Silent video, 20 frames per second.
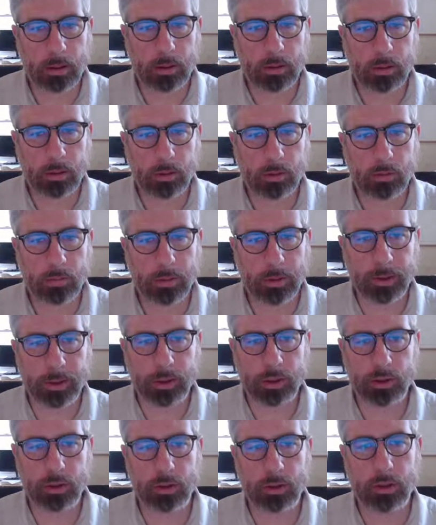you really
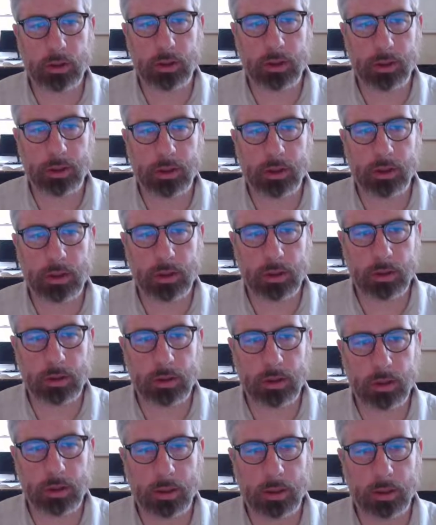should
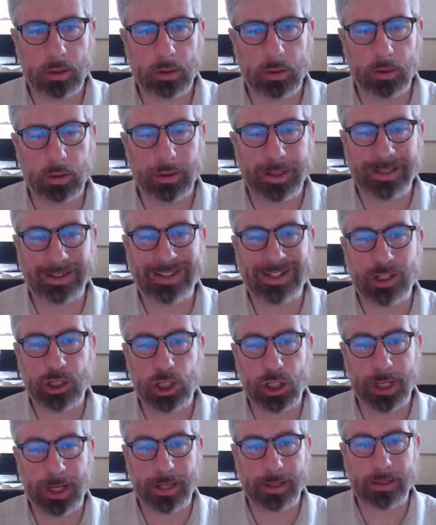look at the
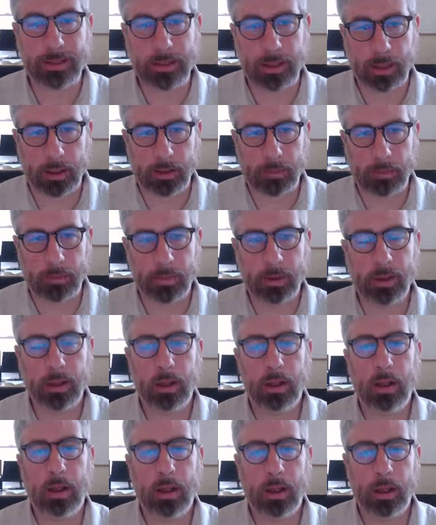checksum
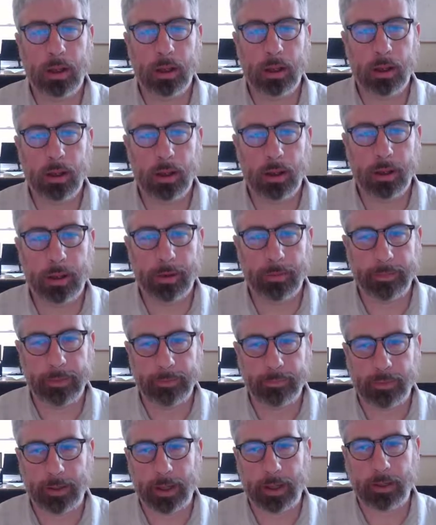of the
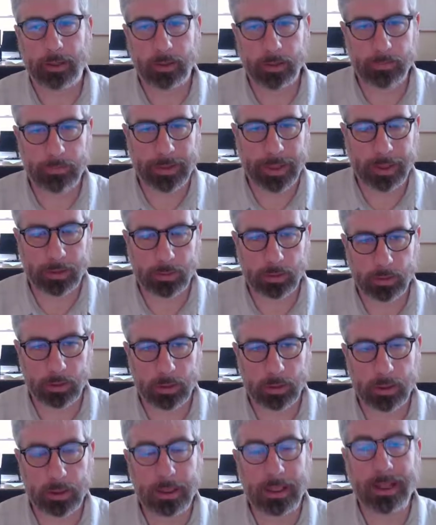file you've downloaded
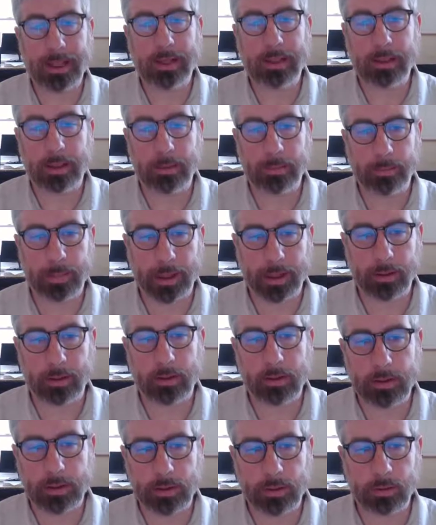and compare
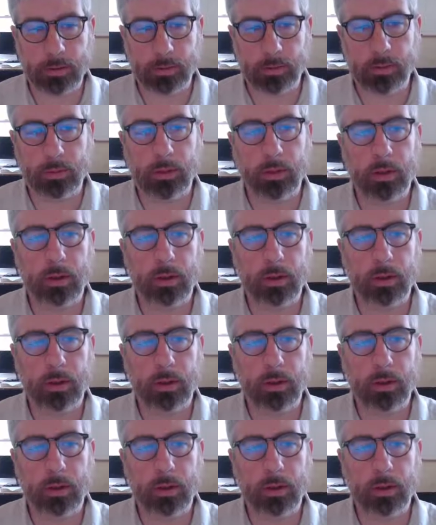it to